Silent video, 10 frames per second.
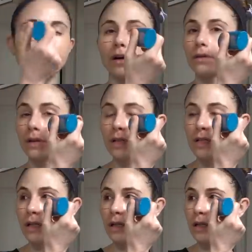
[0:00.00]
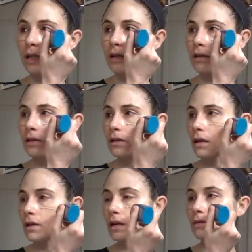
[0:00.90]
are really shiny,
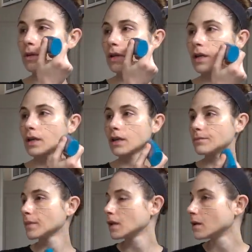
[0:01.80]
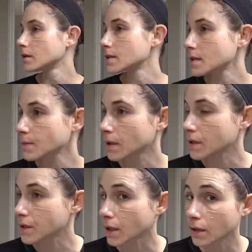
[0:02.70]
I think you would like it. This is what
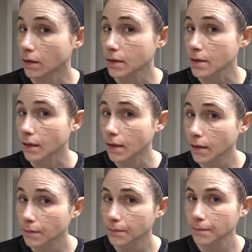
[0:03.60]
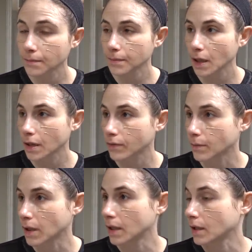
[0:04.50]
the shade looks like, kind of
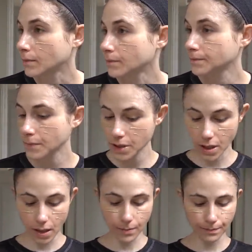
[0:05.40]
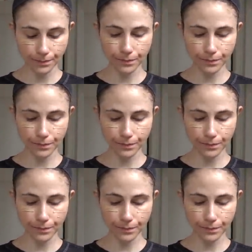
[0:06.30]
a medium shade.